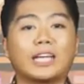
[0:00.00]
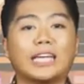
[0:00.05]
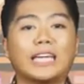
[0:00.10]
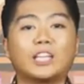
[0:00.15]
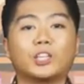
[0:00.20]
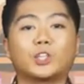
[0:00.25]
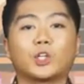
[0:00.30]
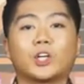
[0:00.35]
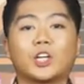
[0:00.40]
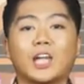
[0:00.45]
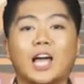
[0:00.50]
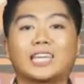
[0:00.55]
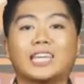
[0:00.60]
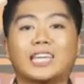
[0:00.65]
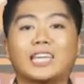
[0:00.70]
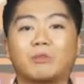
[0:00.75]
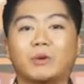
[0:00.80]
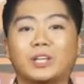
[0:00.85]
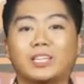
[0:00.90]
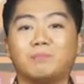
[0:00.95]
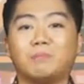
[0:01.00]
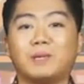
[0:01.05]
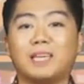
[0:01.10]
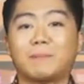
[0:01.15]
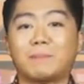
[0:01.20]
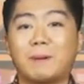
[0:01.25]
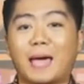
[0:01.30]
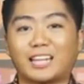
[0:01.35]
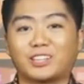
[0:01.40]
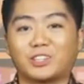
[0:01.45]
interlocking
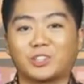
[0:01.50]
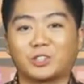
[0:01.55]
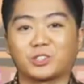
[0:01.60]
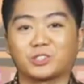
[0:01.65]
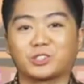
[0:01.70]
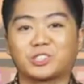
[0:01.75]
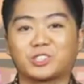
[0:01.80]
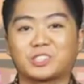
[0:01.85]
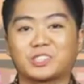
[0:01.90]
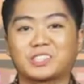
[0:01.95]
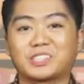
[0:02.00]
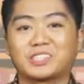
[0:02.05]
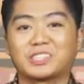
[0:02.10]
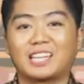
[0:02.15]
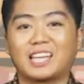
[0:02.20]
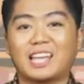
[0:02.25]
rhythmic patterns.